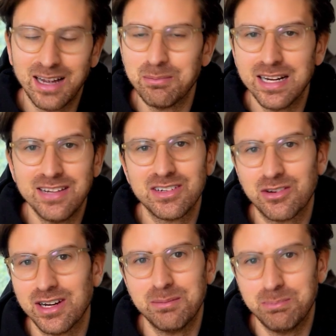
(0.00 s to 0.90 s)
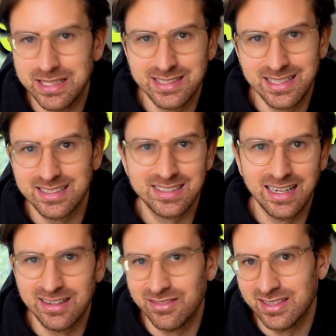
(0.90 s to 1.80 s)
I might even create a business
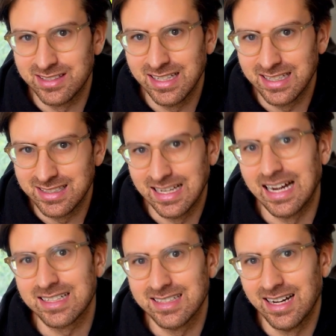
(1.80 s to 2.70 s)
out of this exact